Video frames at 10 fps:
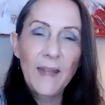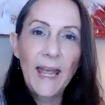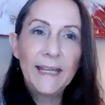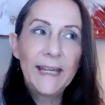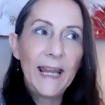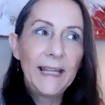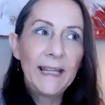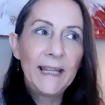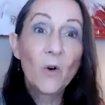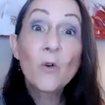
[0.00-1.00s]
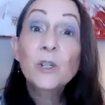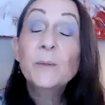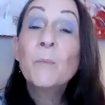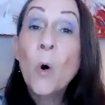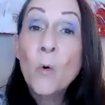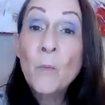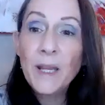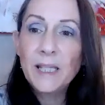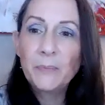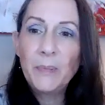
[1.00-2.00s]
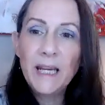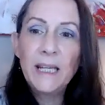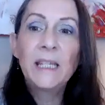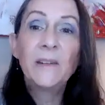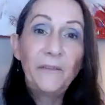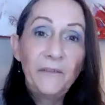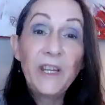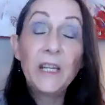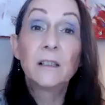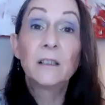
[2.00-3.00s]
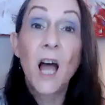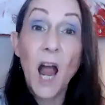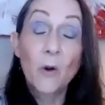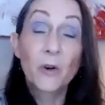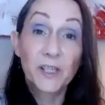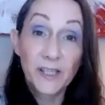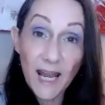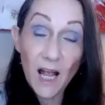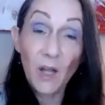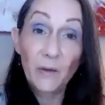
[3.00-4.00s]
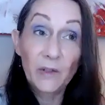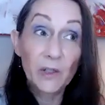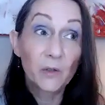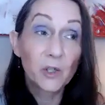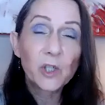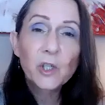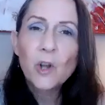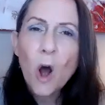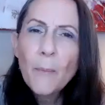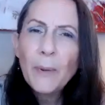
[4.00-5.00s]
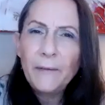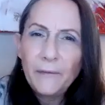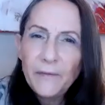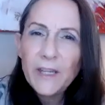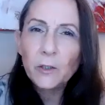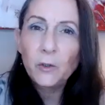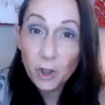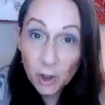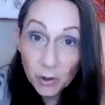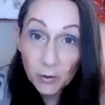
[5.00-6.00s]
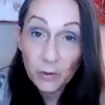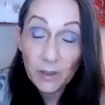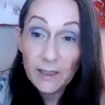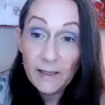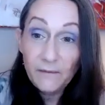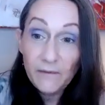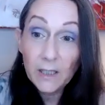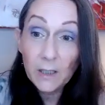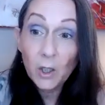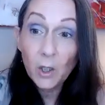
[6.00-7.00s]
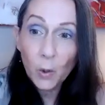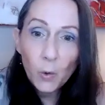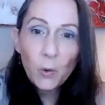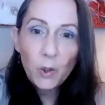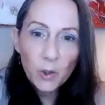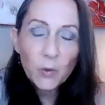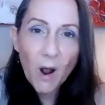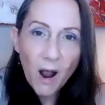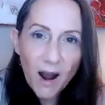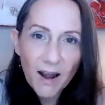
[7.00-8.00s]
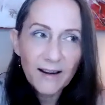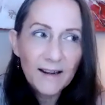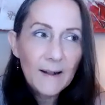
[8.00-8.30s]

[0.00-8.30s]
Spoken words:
And in those moments, begin to feel ourselves. So stop and feel you, feel who you are,